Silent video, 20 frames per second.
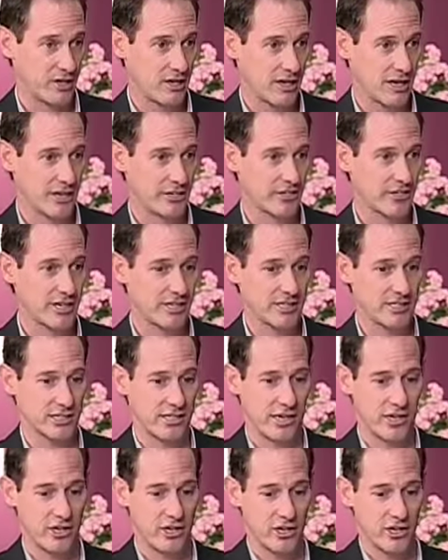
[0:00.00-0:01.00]
I try and
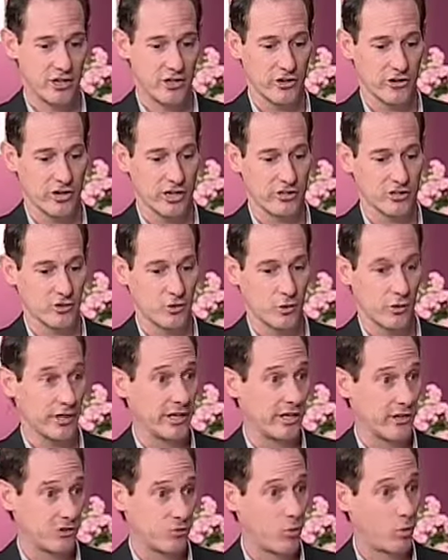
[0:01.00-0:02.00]
say, your credit score
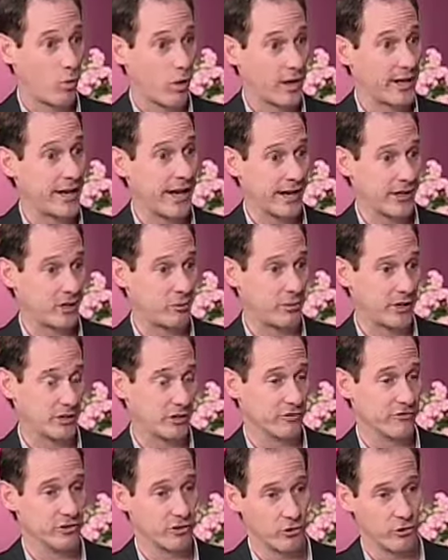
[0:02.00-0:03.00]
is one element
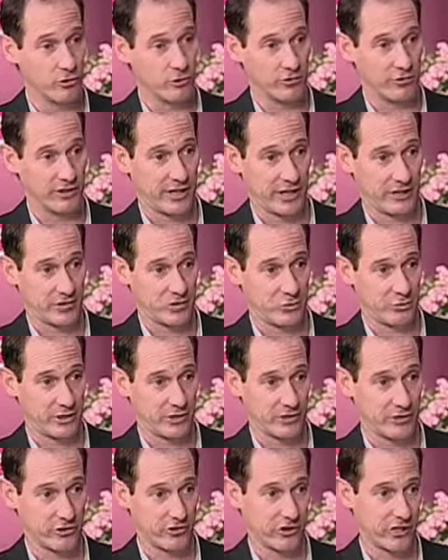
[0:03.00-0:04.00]
of your whole financial
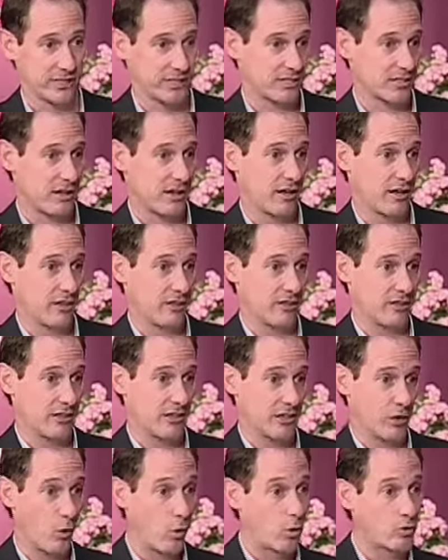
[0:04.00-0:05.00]
picture. It's not
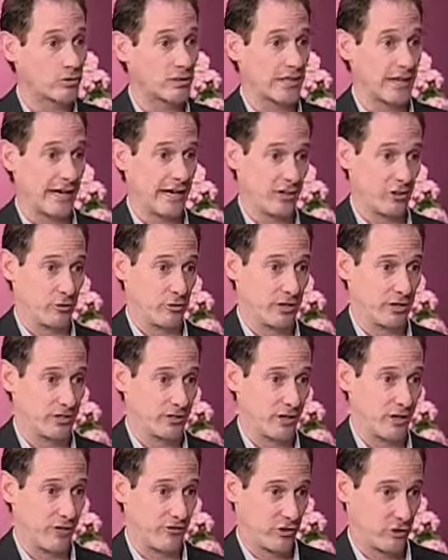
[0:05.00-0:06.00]
the only element
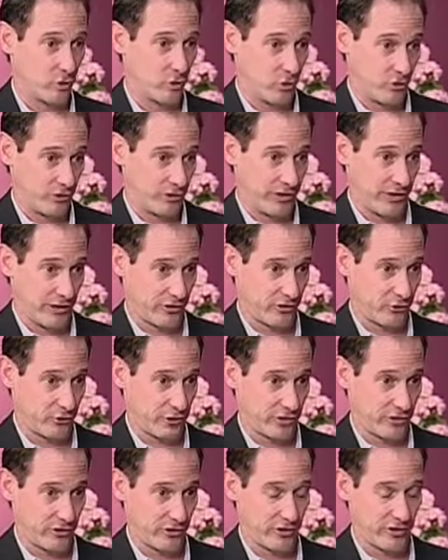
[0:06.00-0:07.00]
of your whole financial
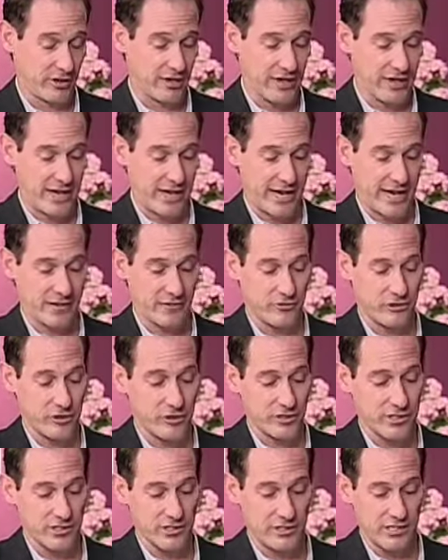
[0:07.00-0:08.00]
picture. And if you
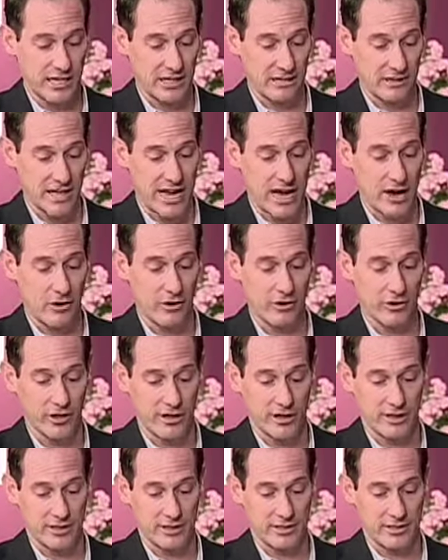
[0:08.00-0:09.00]
can settle out
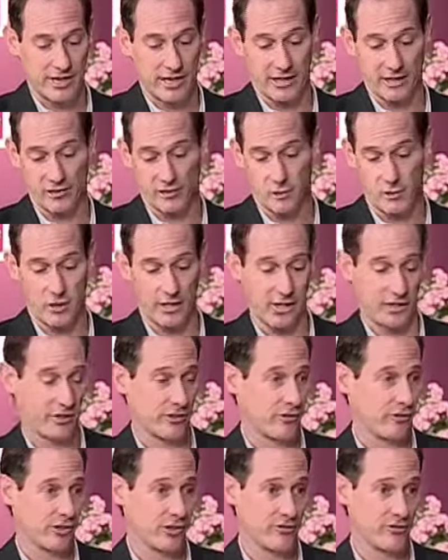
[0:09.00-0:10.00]
$10, $20,
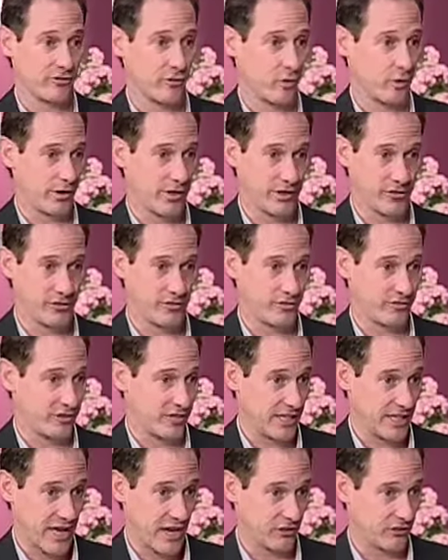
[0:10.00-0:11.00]
$30, $40,
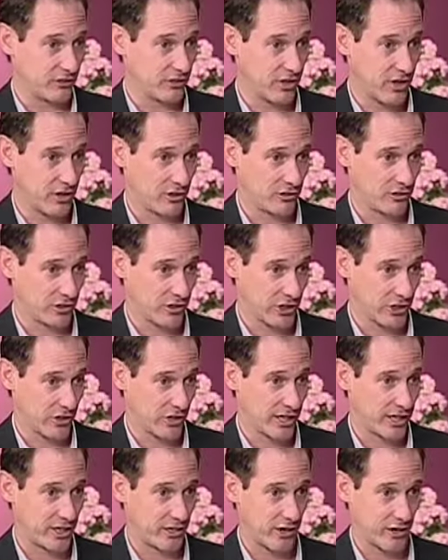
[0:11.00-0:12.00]
$50,000 in
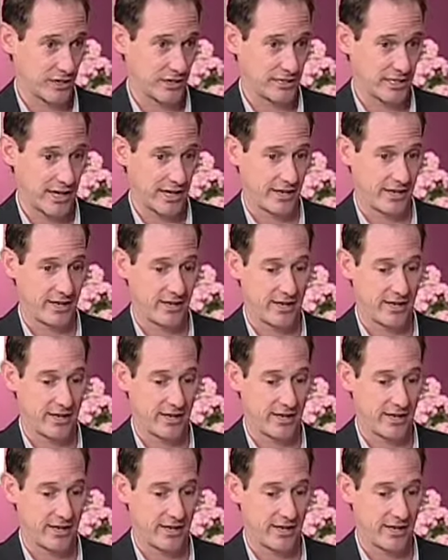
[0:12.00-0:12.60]
credit card debt,